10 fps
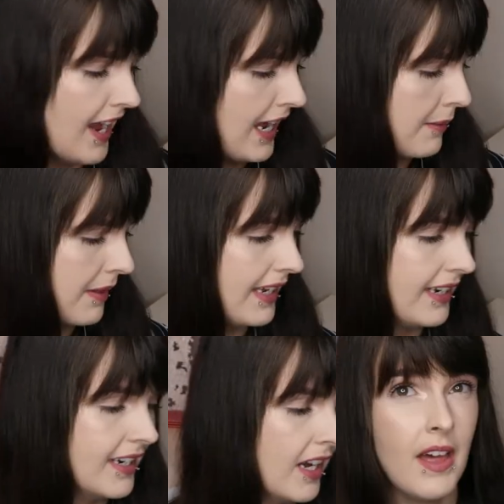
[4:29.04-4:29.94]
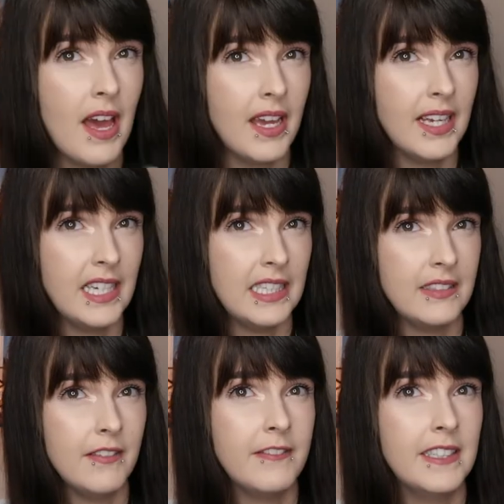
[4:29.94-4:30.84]
And I mean, that
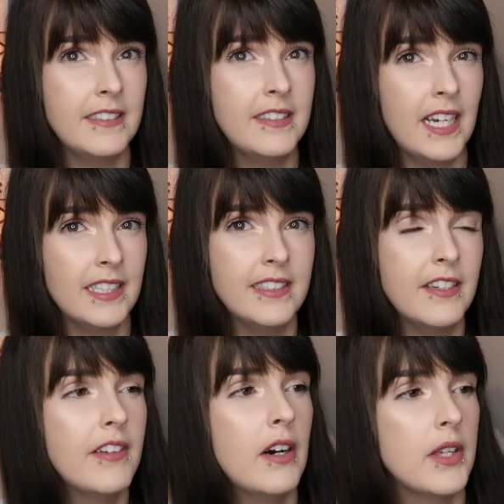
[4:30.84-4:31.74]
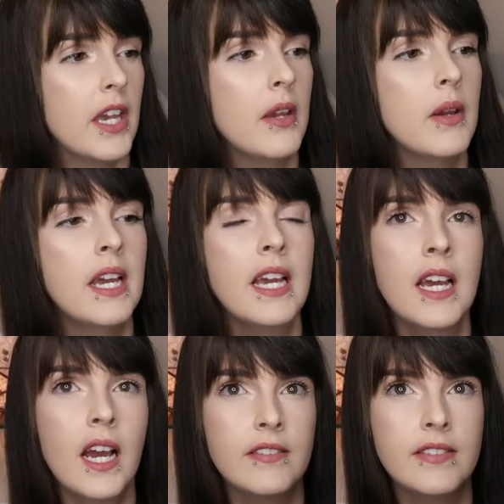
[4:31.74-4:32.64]
is fantastic value.
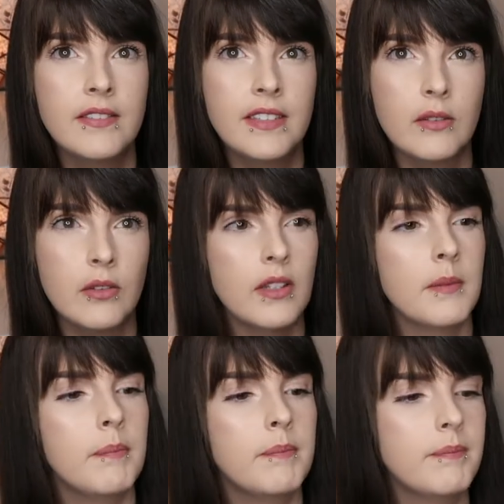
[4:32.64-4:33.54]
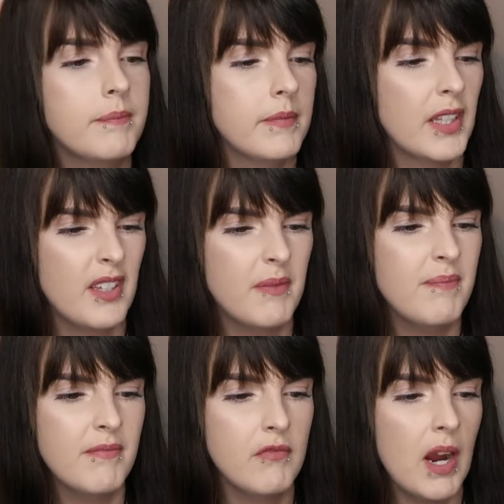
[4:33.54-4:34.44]
I've still got the like
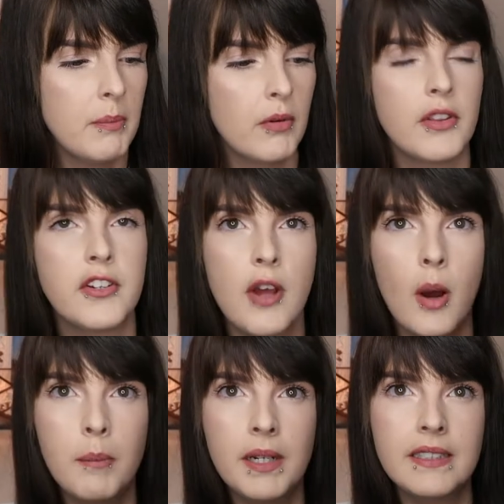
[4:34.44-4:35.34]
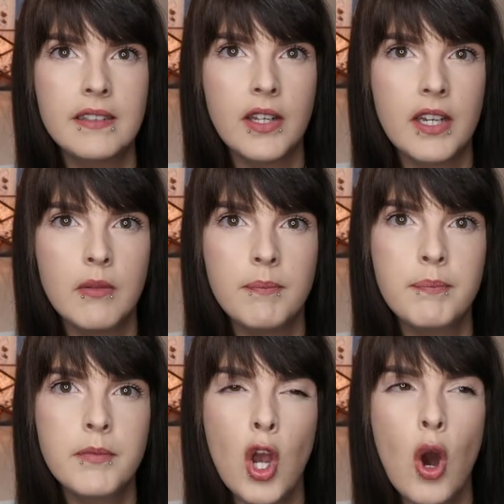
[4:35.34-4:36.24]
wrapper on the top, but it's like a
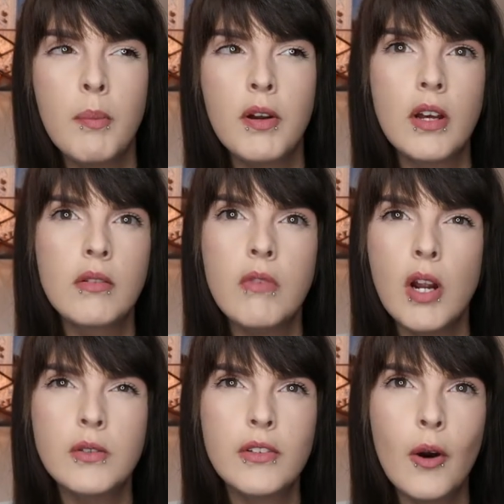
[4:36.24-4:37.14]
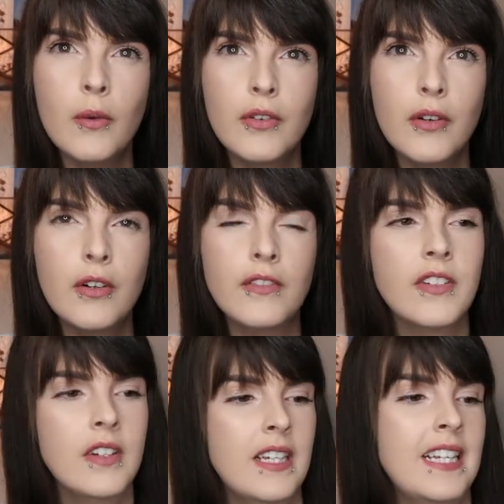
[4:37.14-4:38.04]
copper rose gold sort of
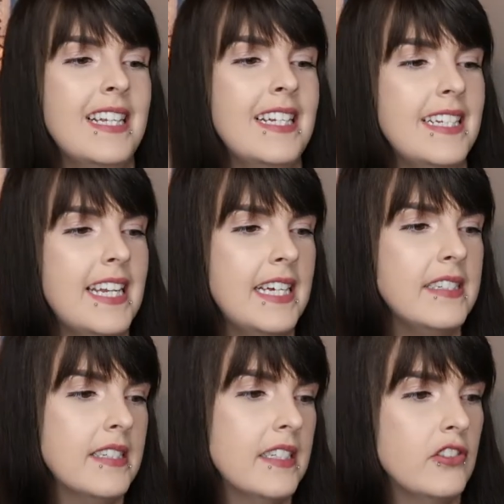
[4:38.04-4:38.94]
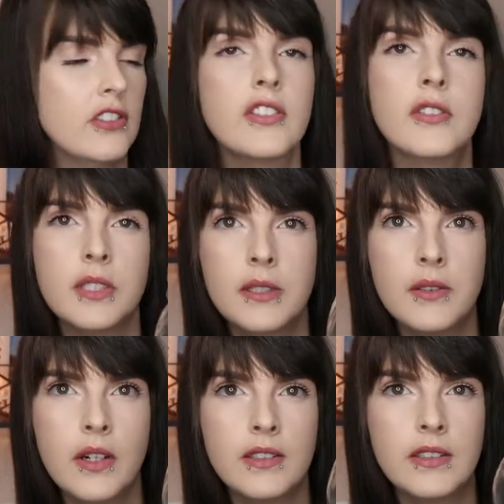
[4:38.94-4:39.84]
lid. It just
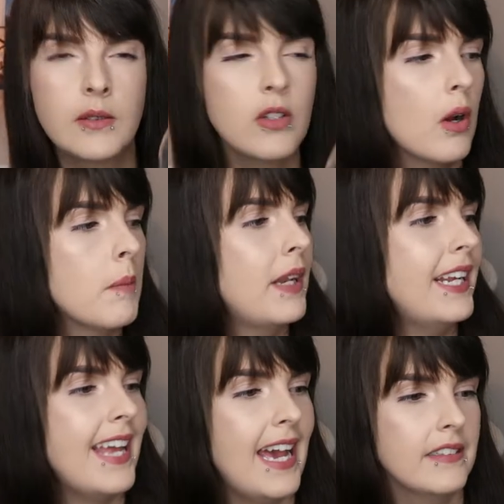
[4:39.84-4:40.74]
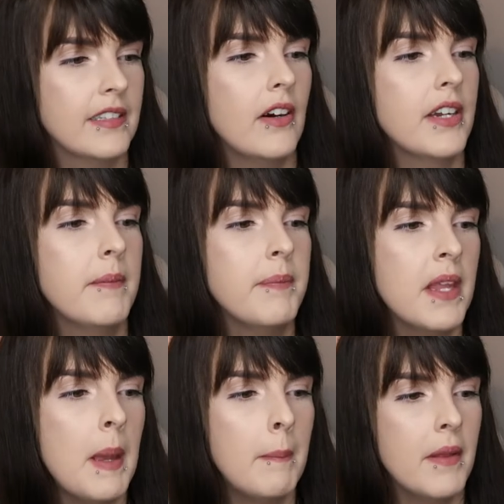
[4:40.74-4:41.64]
screws on, so it's not completely airtight,
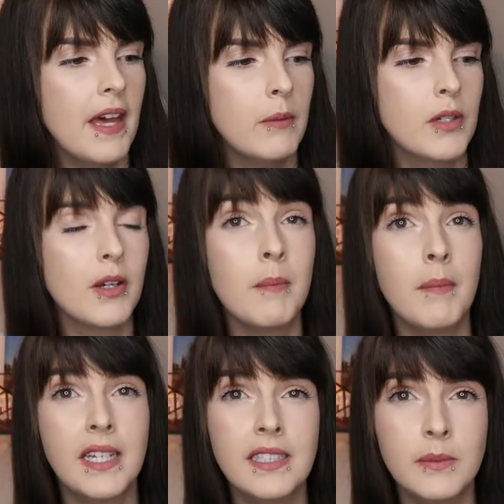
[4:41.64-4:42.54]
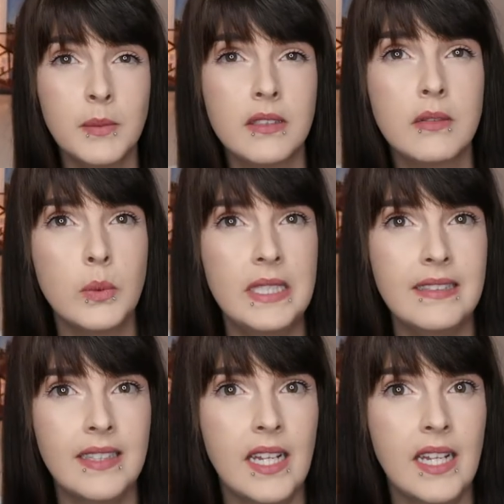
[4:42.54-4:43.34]
but that would look amazing with sweets